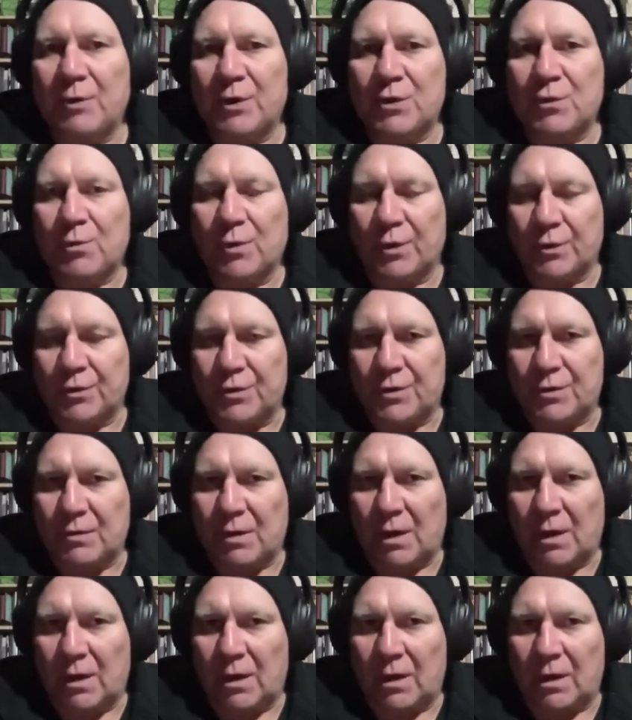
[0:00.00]
which was
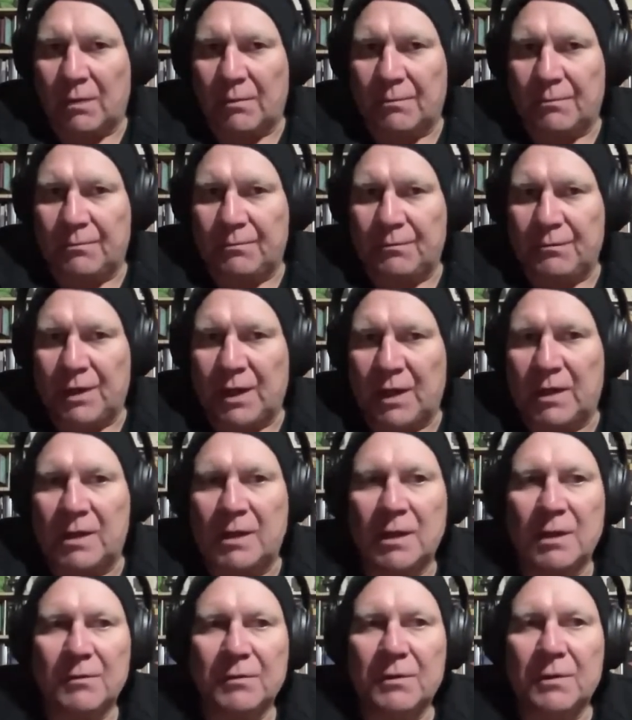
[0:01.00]

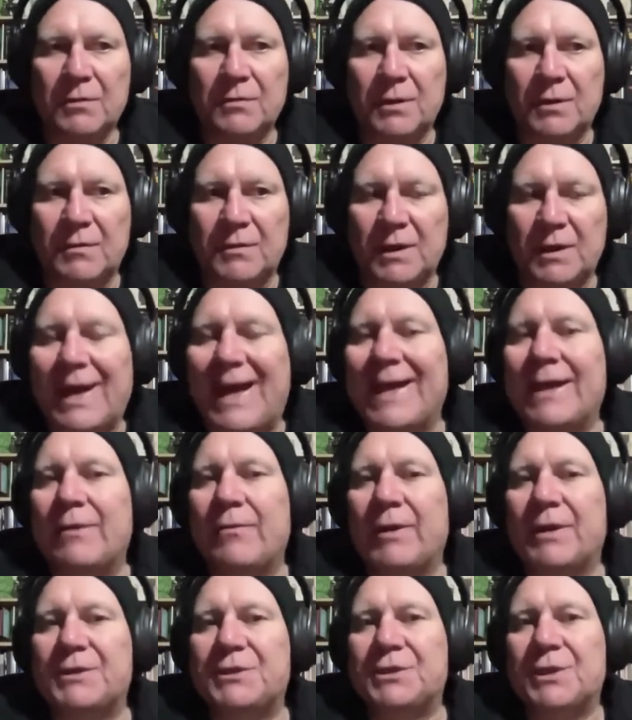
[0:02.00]
the
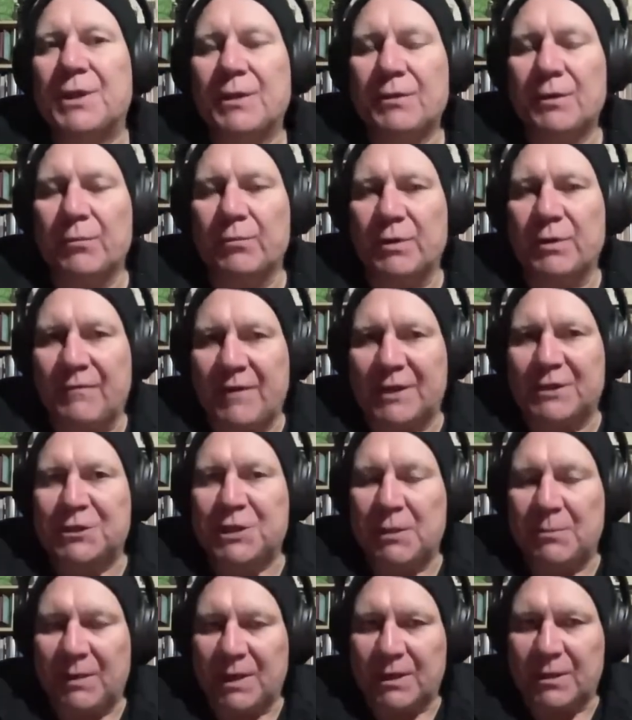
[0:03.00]
language that would
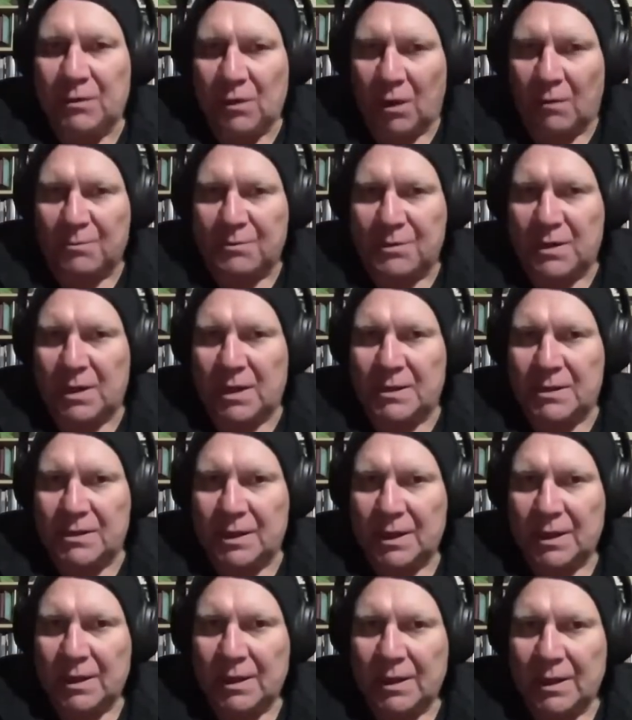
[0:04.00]
eventually be adopted
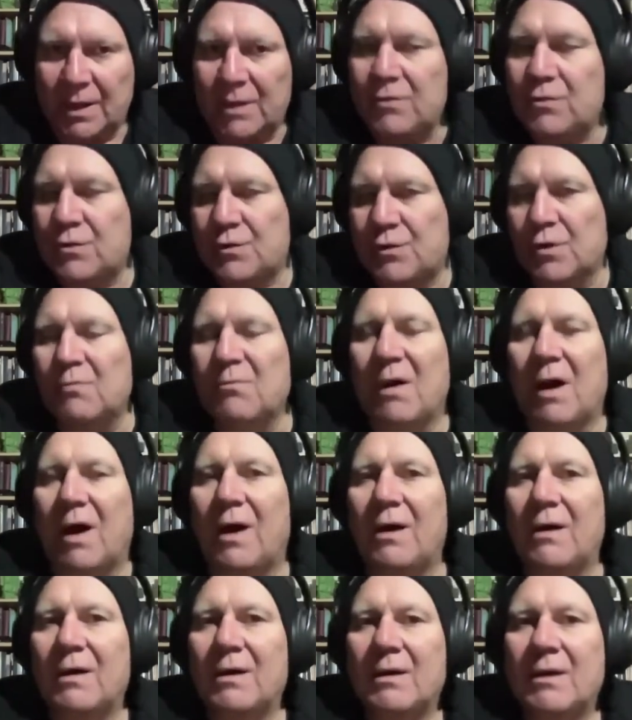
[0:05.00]
in
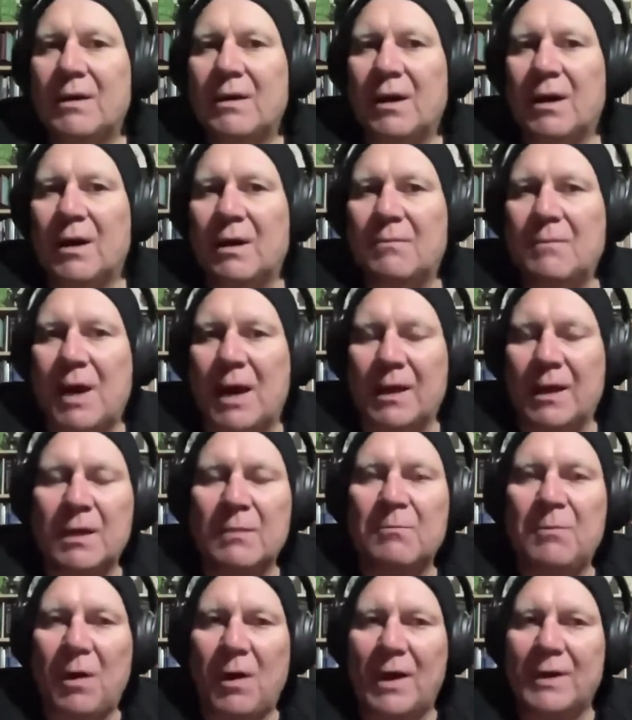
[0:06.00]
Sumer and
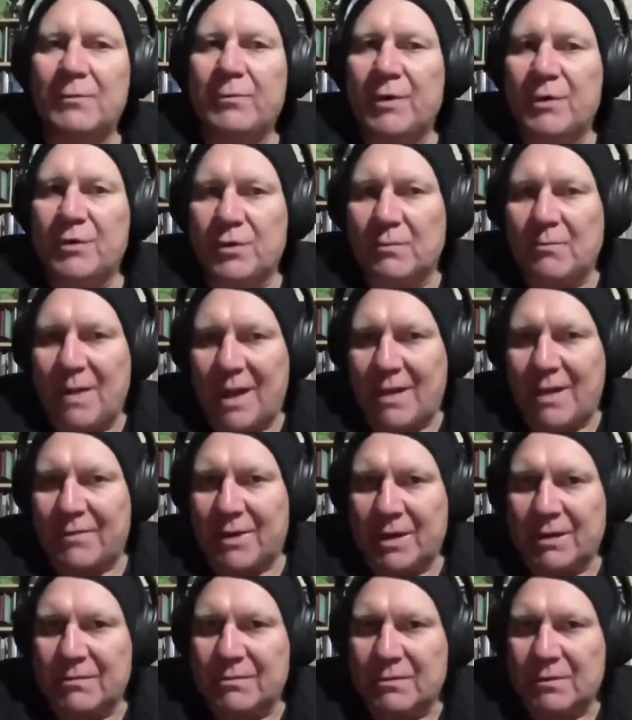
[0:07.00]
combined with
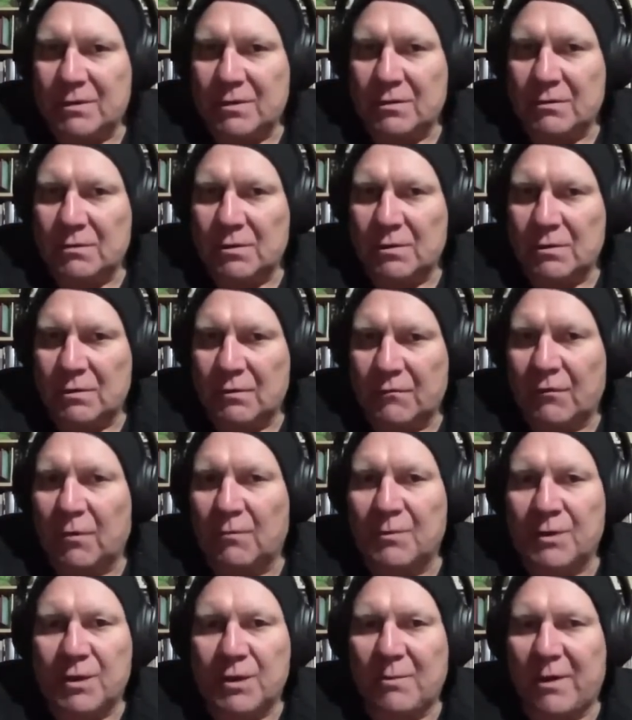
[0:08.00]
Sumerian to
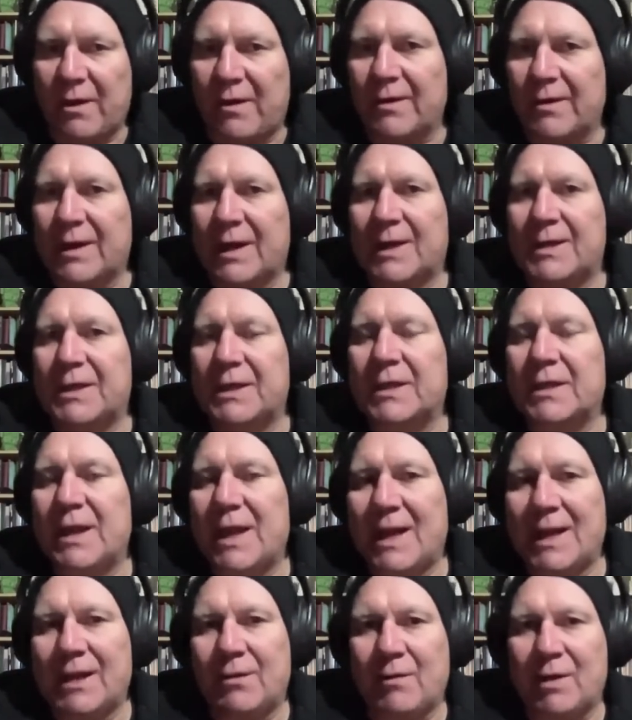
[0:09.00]
form the Sumero-Akkadian
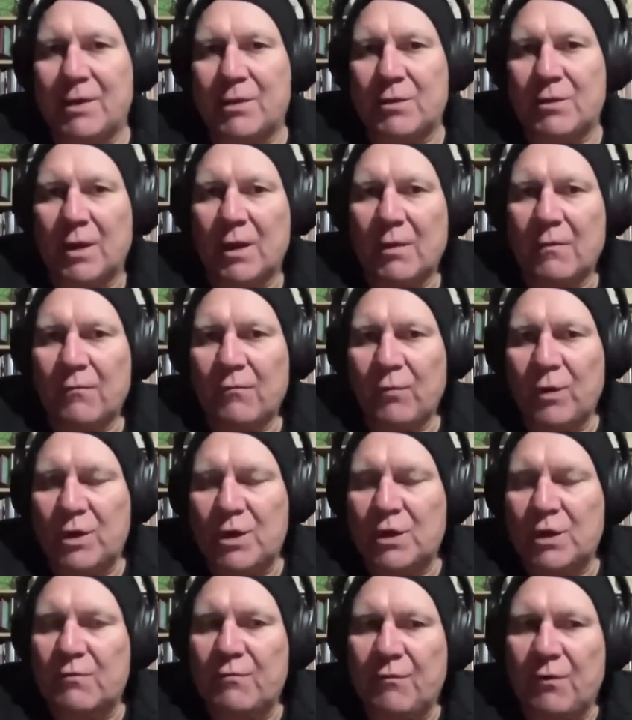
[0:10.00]
language,
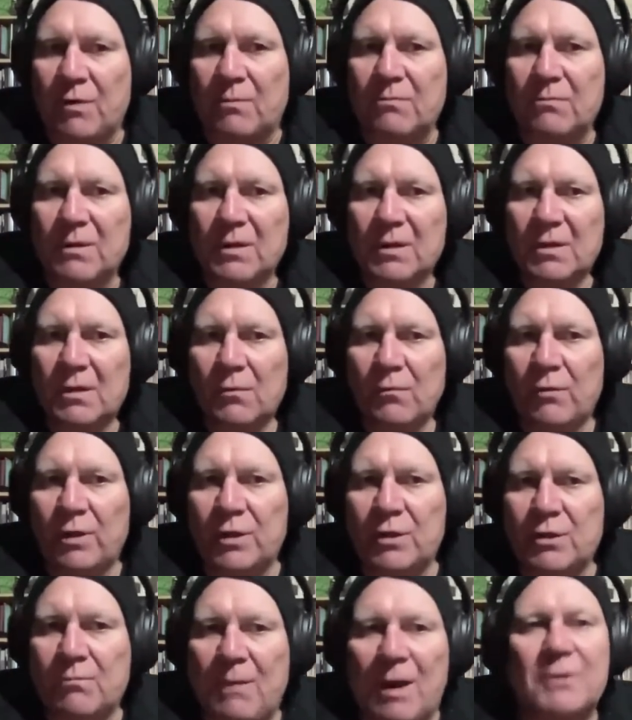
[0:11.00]

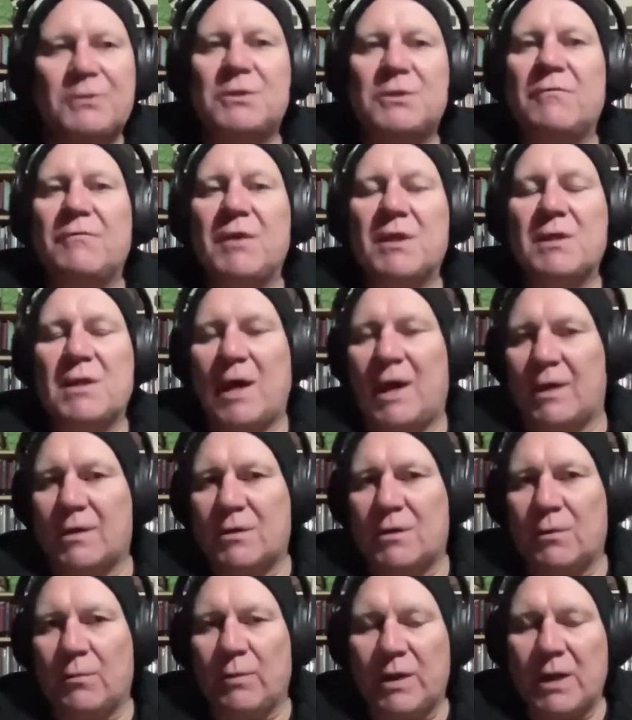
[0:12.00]
which most of the
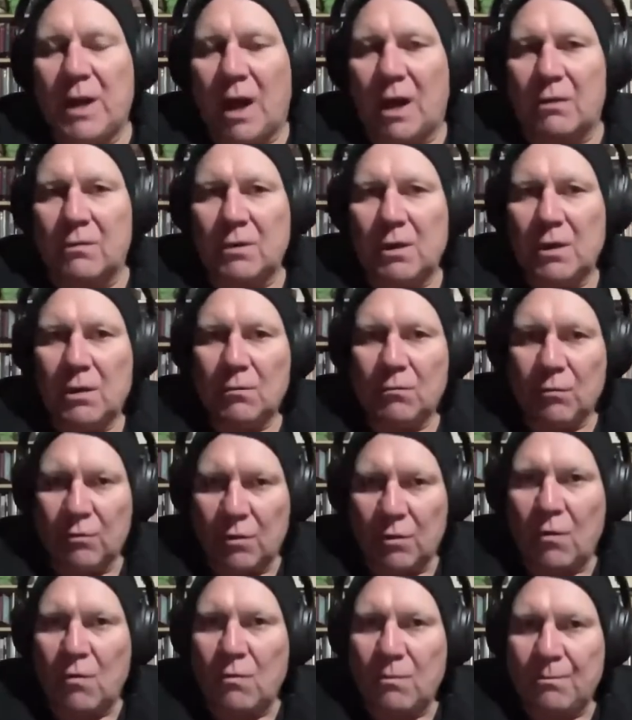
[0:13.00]
texts that we know
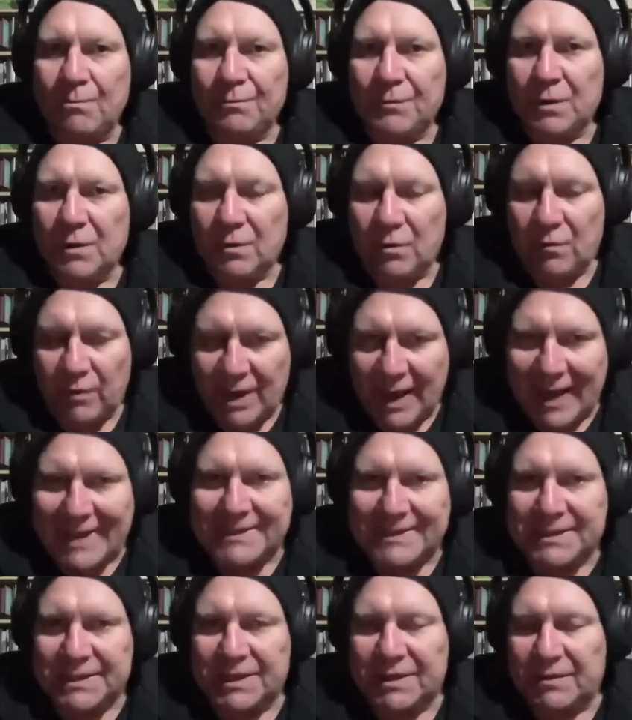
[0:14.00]
were all
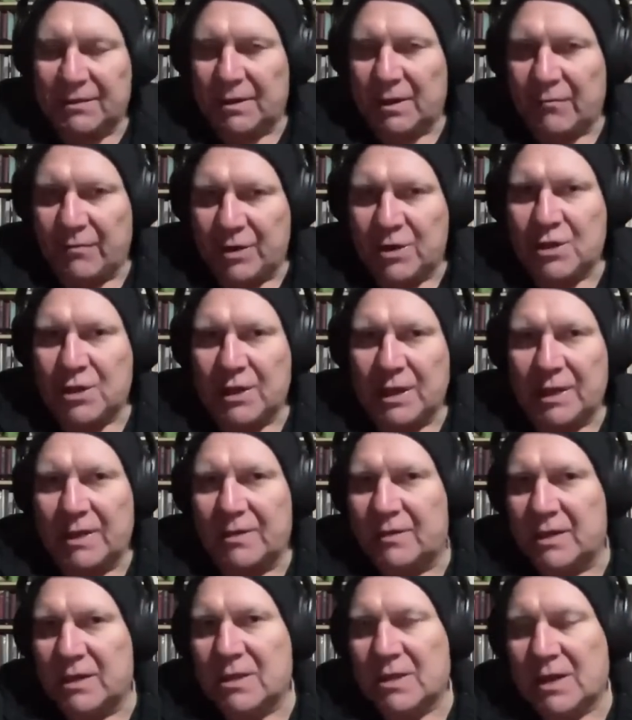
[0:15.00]
created originally
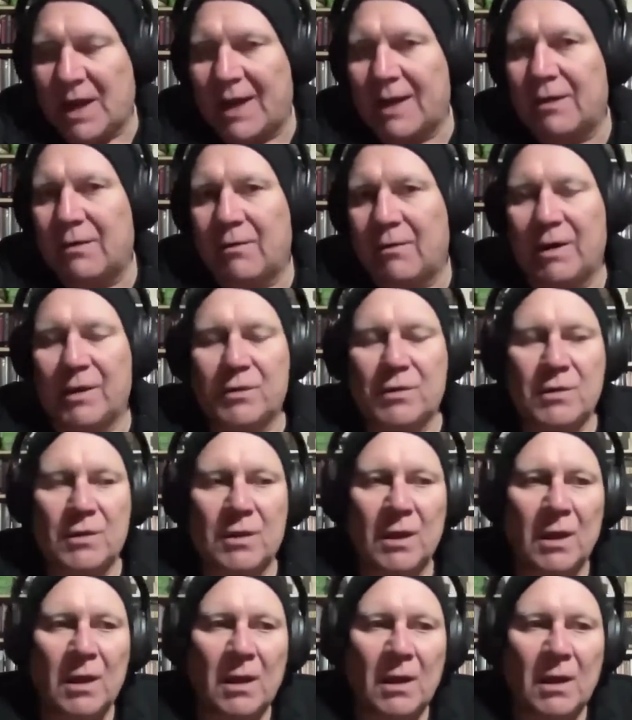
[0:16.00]
in this language.